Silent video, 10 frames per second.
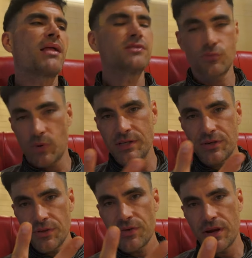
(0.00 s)
So I was 1,
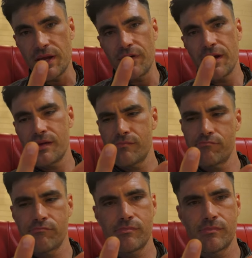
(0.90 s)
2, 3, right?
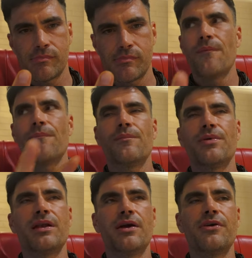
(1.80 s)

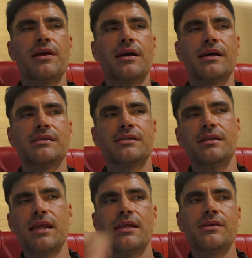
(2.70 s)
But then I realized
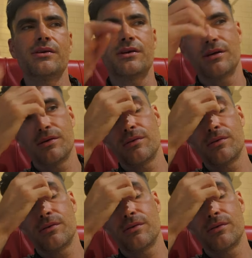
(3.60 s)
later,